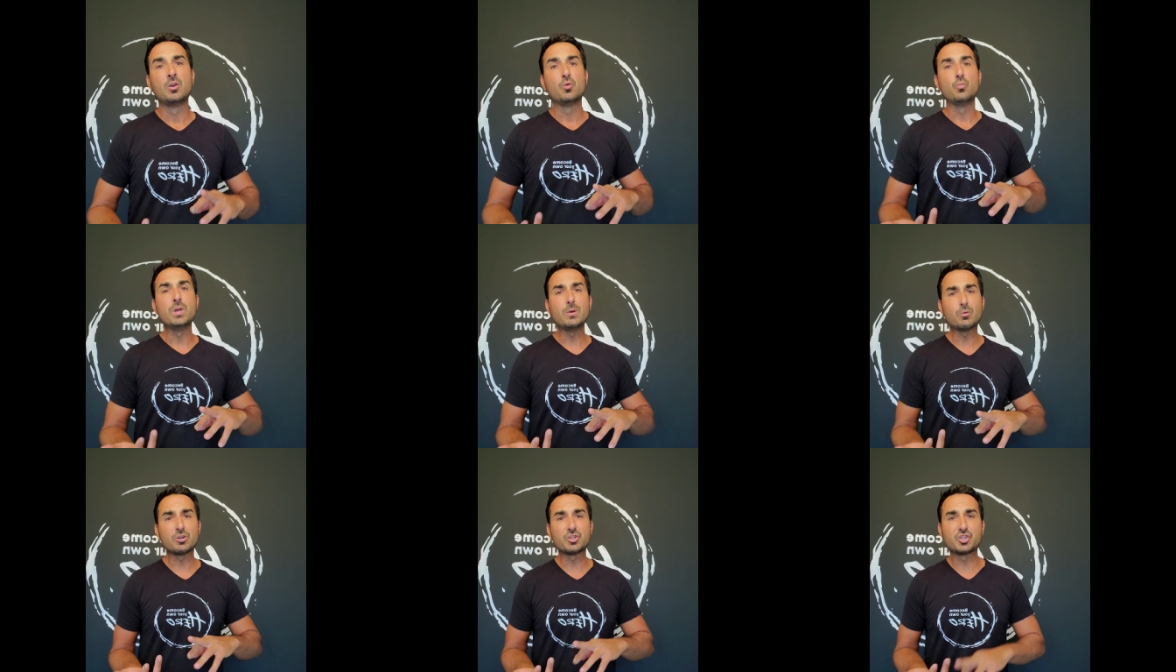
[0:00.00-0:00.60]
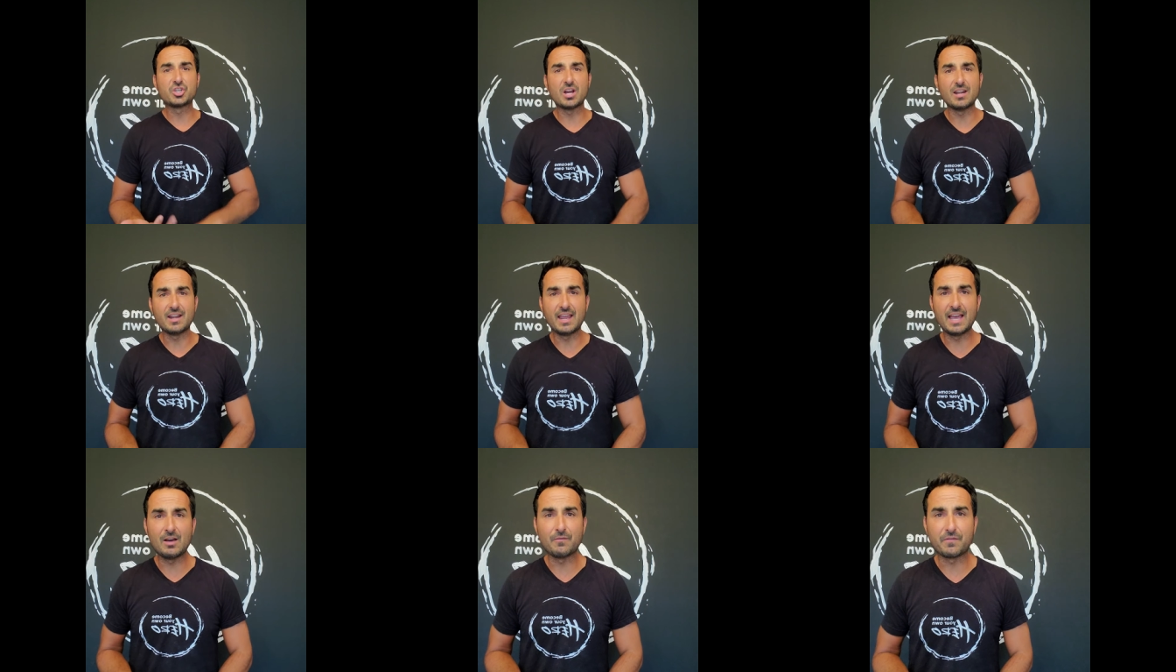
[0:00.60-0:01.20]
We were shut
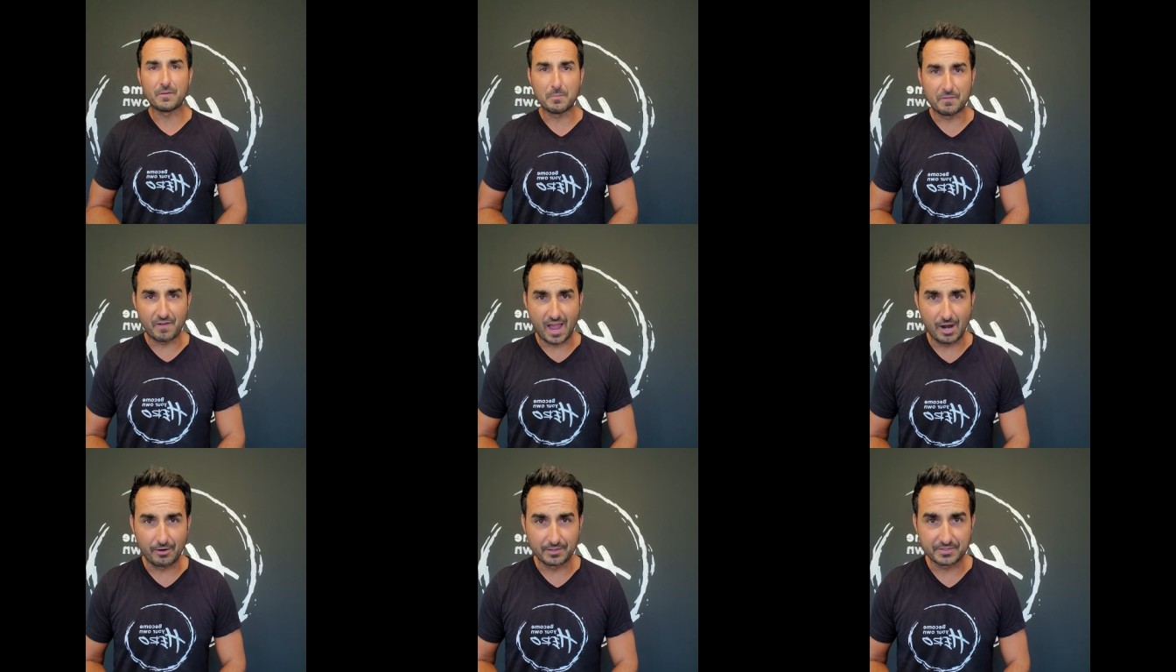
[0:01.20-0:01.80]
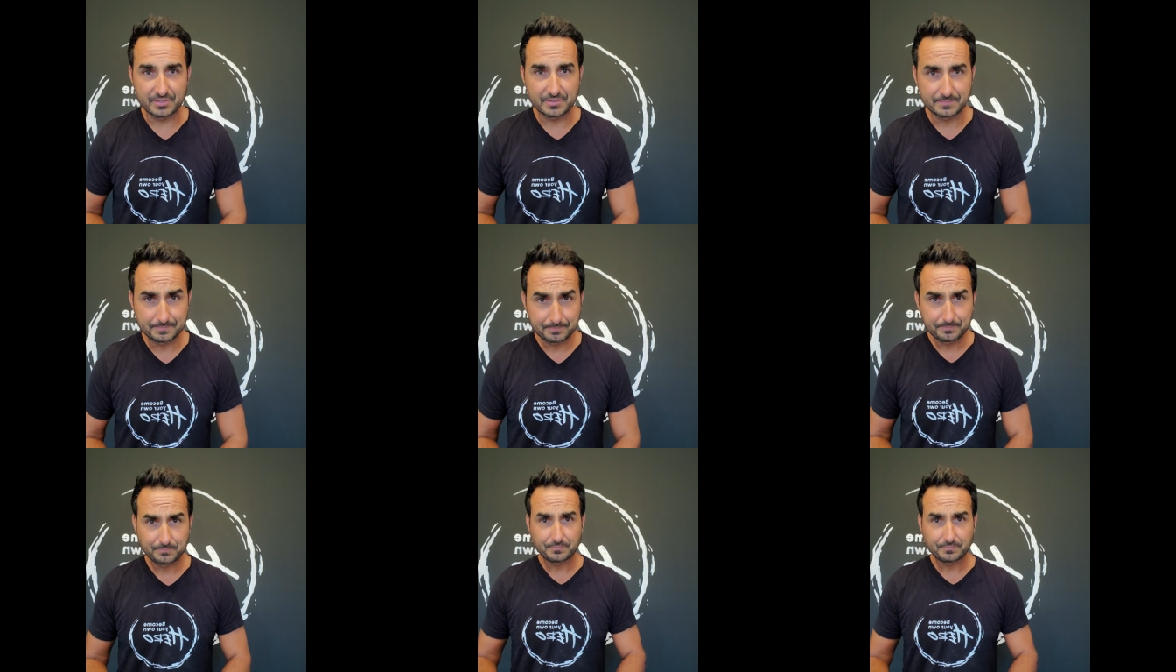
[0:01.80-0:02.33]
down from a virus.